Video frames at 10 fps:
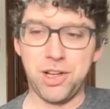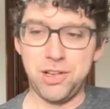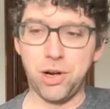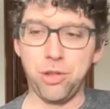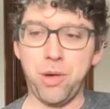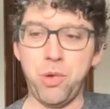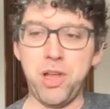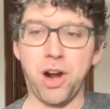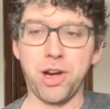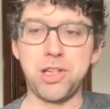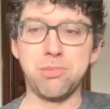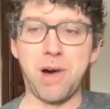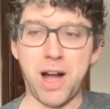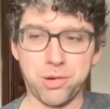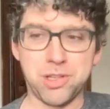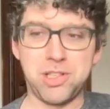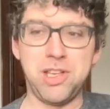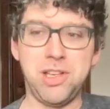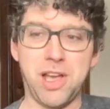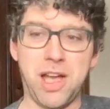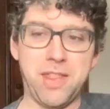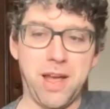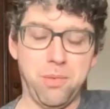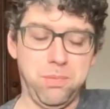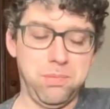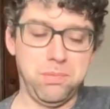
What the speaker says: you know, that we are a democracy and that